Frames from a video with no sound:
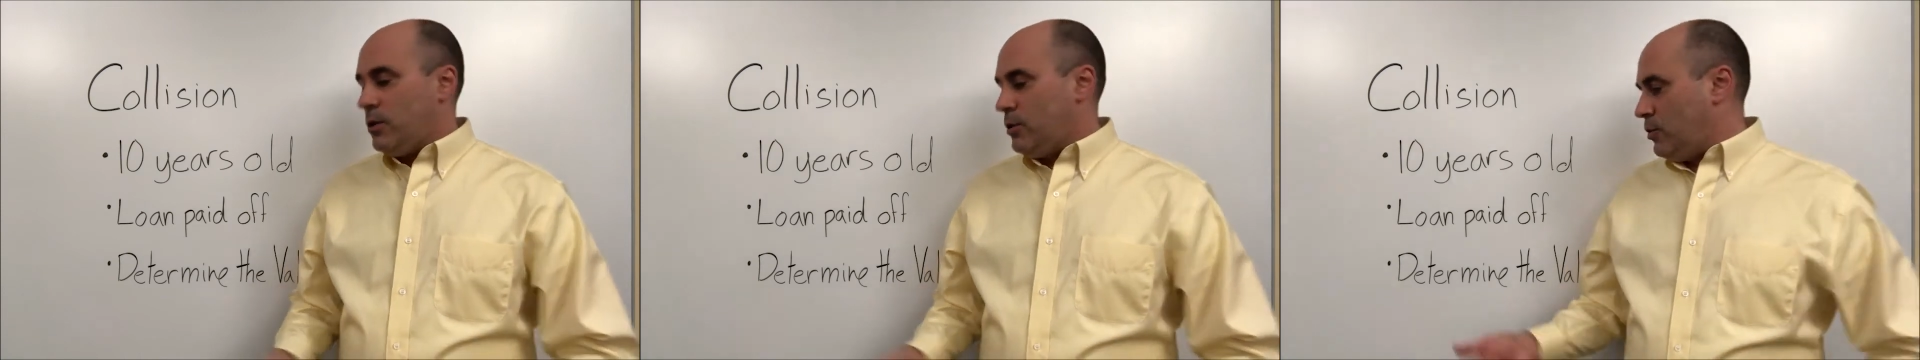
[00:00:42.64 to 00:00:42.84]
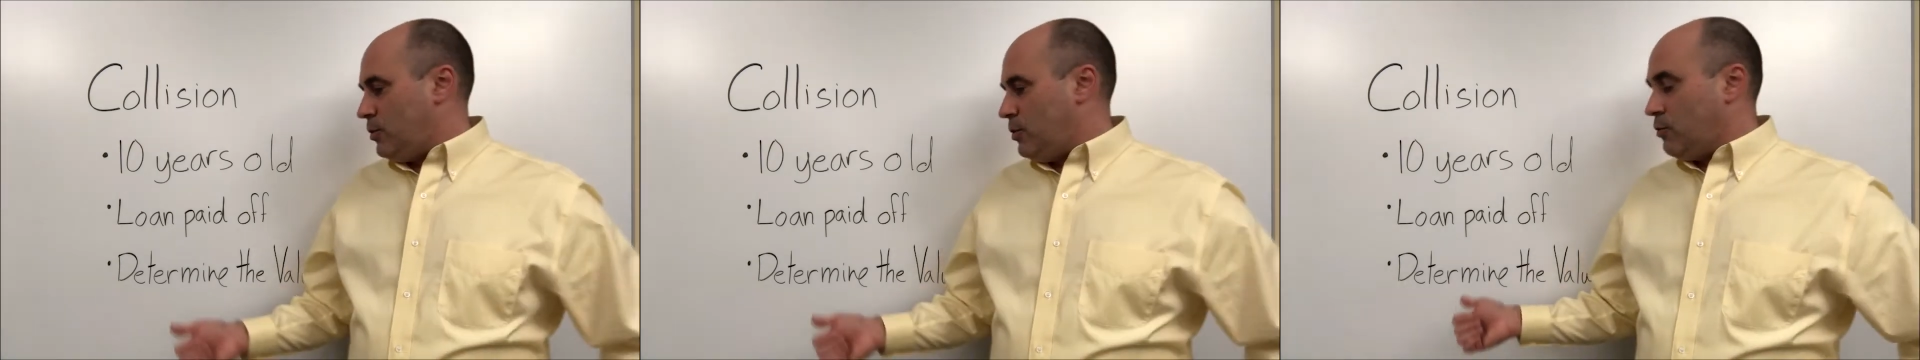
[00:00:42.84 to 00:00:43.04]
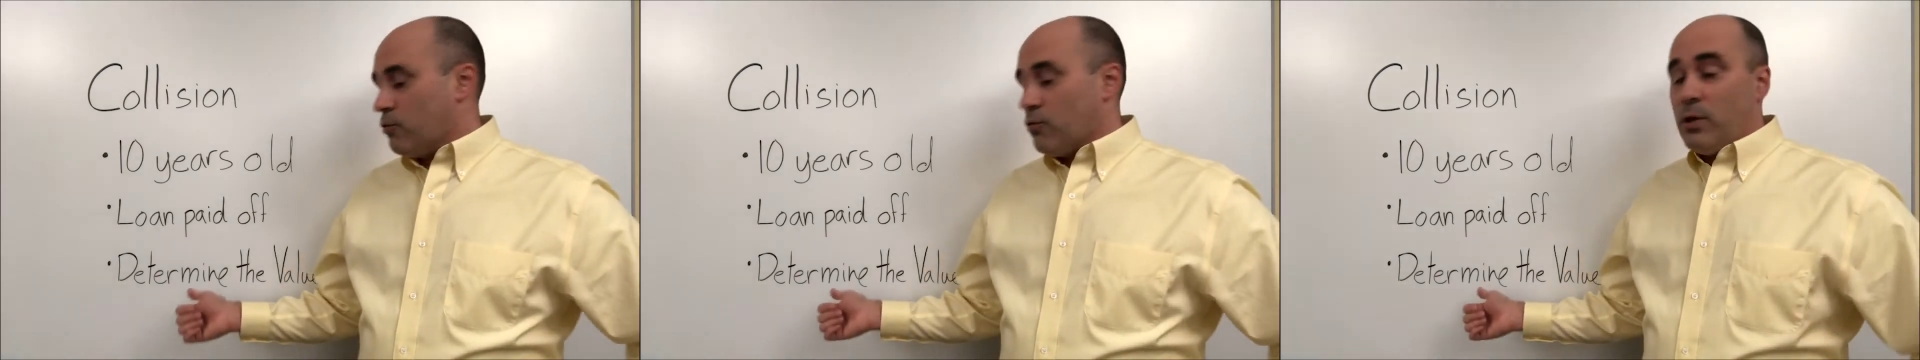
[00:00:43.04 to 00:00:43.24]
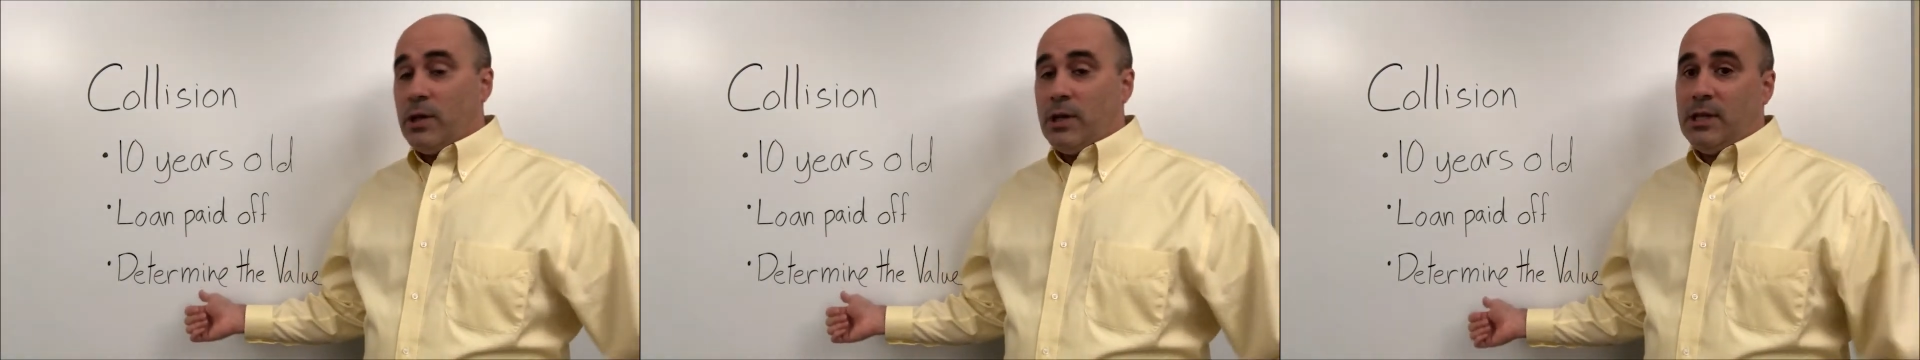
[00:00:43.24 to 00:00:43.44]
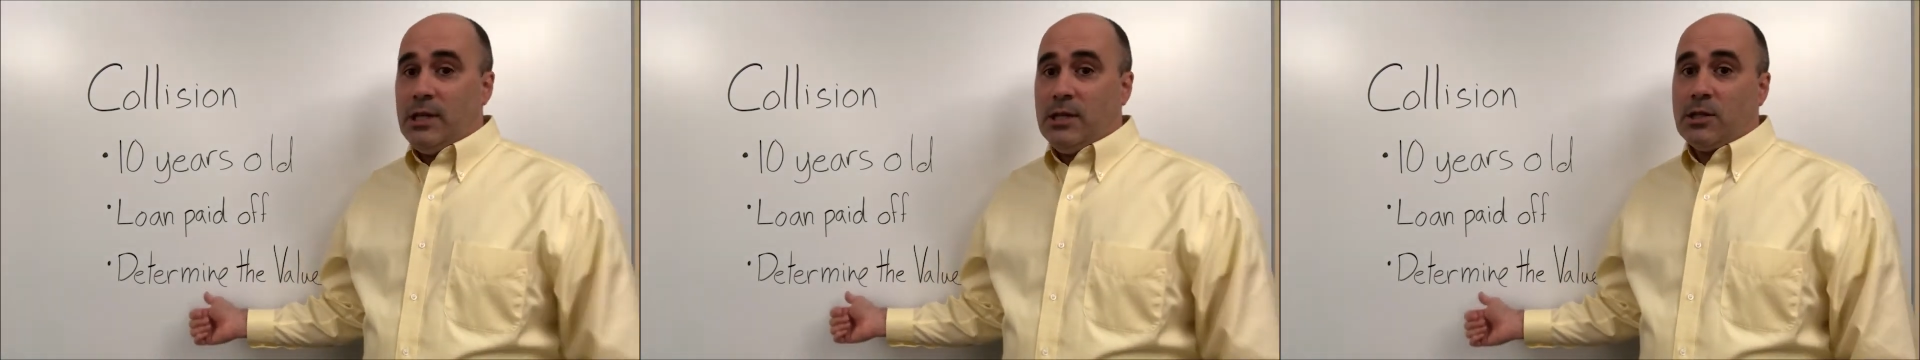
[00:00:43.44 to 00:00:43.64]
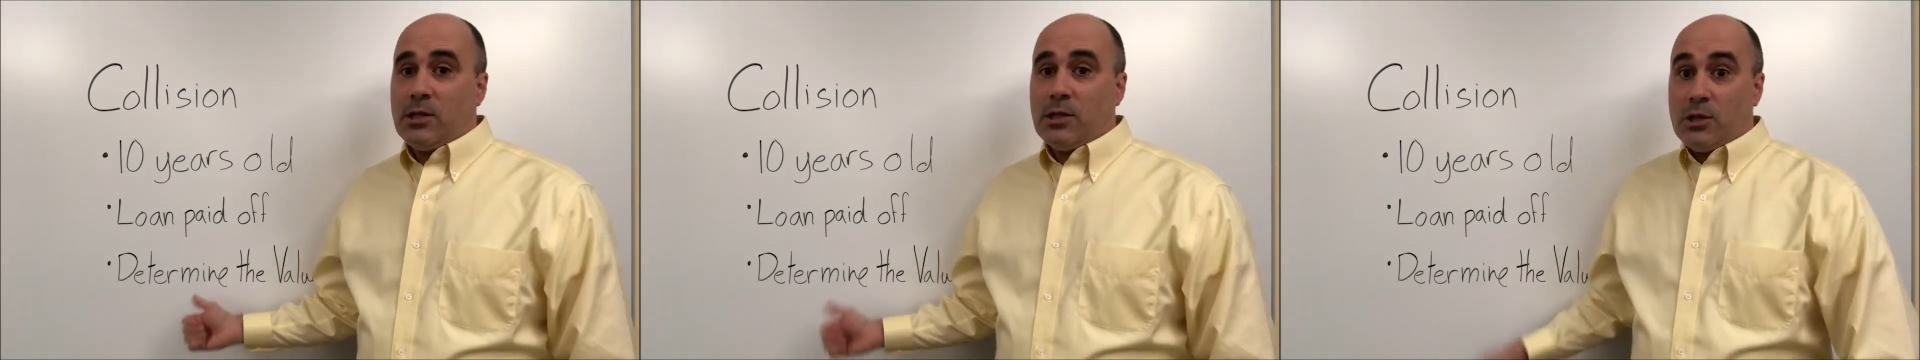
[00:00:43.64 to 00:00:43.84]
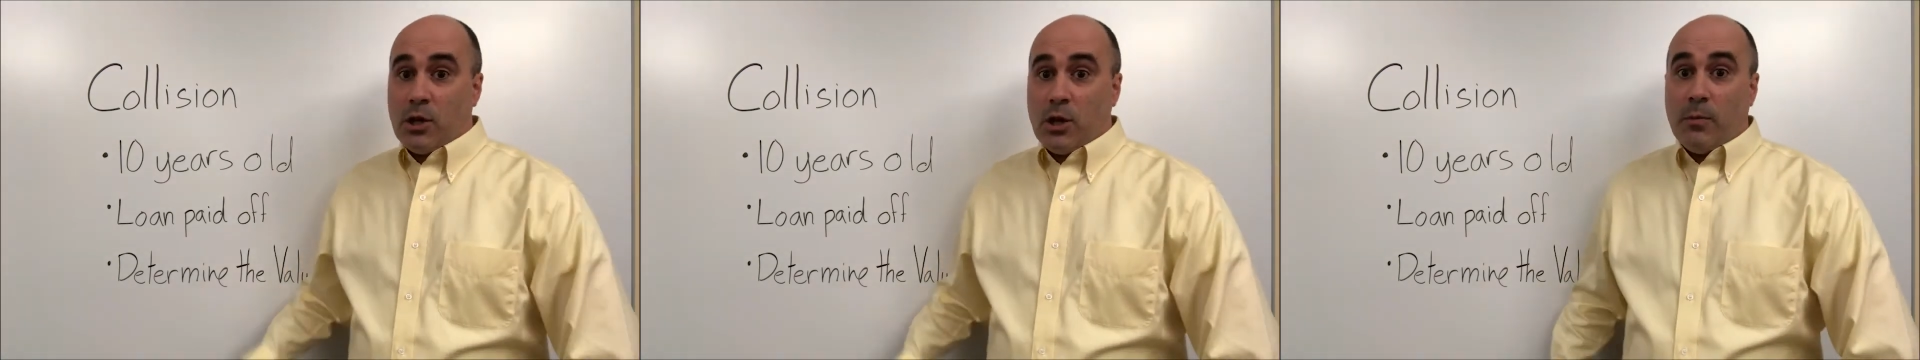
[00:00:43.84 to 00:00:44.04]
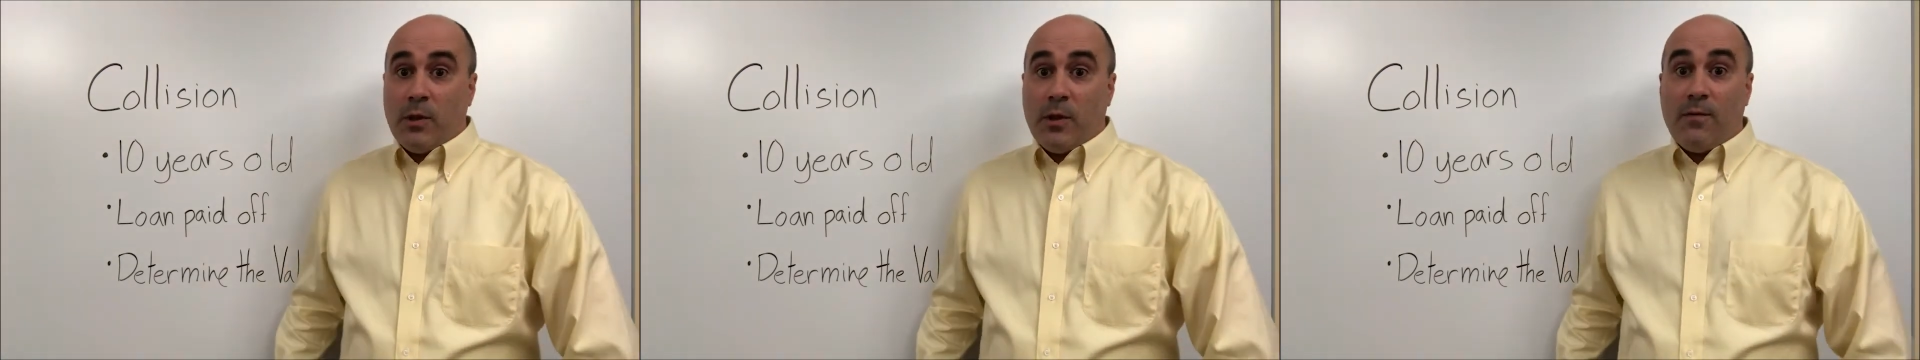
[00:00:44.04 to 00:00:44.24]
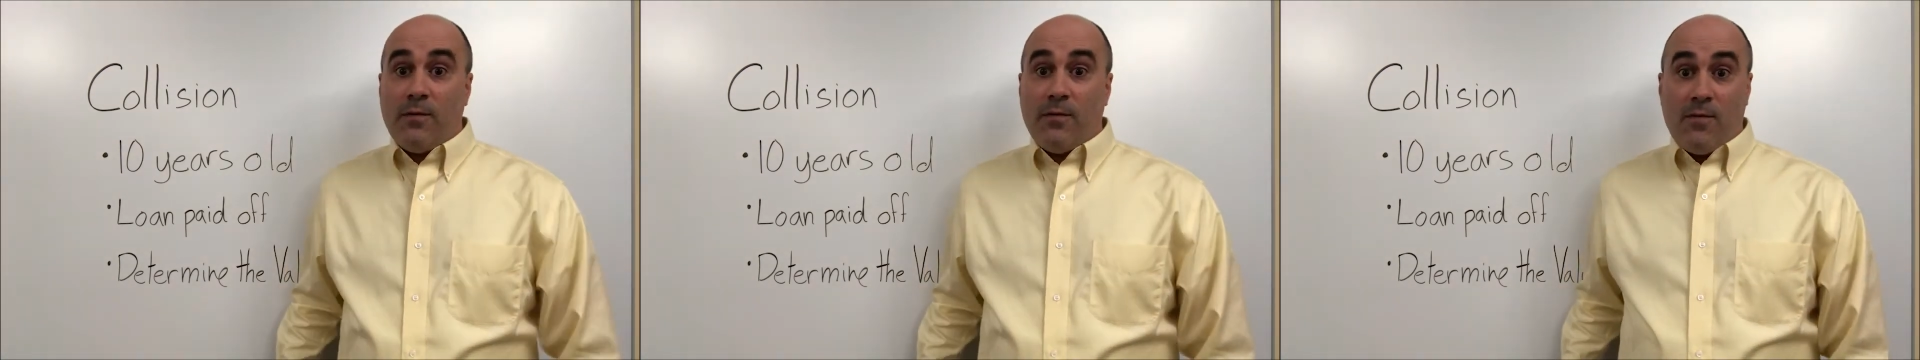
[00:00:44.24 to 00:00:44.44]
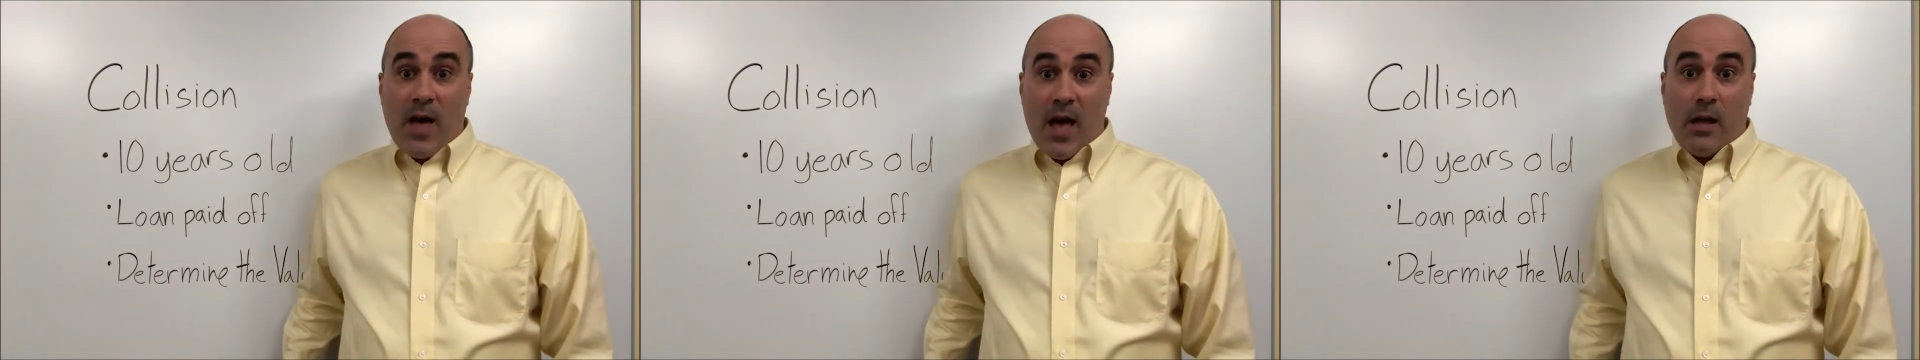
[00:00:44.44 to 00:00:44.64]
You really need to determine the
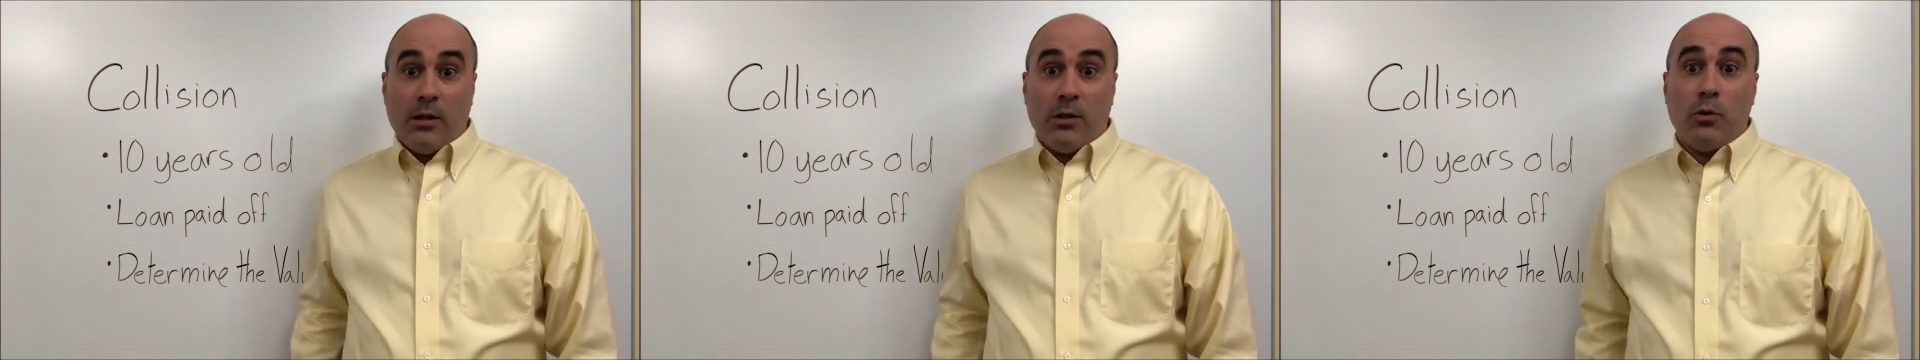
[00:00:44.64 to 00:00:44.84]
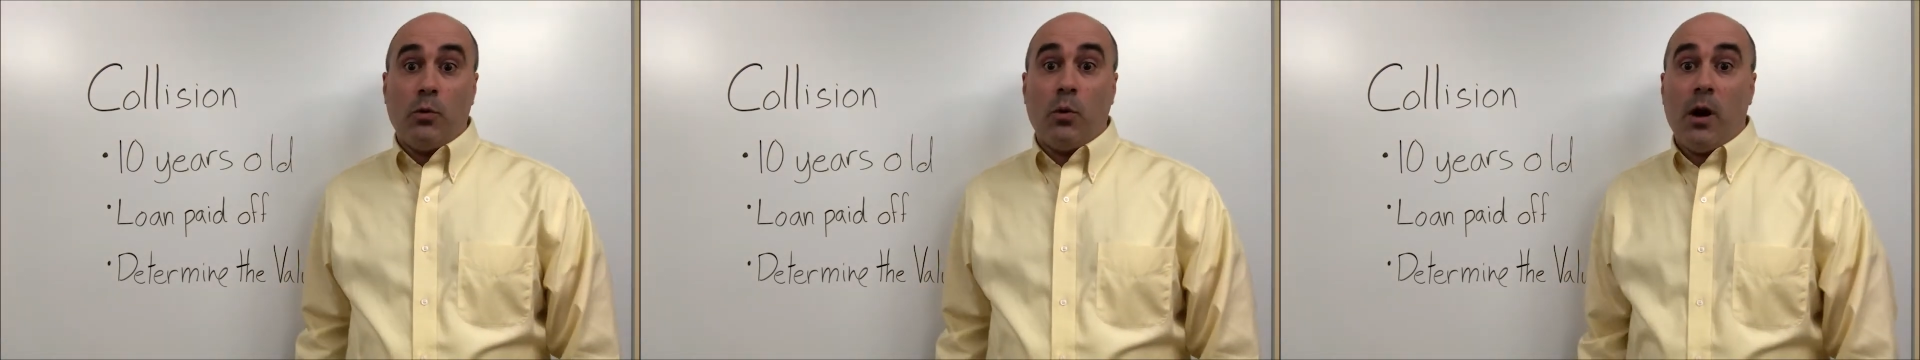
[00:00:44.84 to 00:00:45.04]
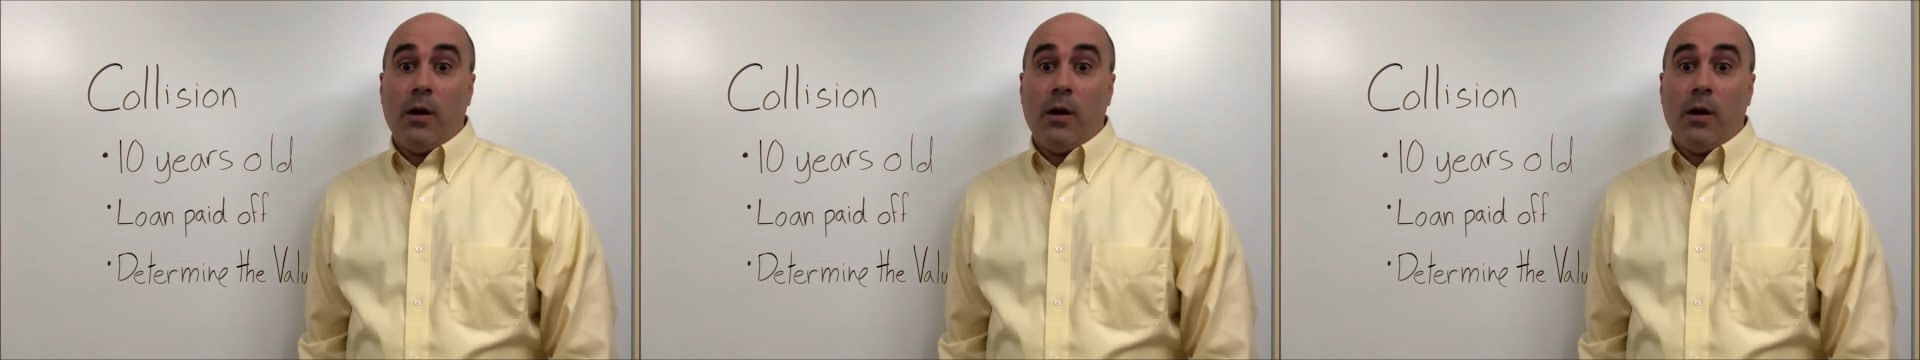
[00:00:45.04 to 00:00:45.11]
value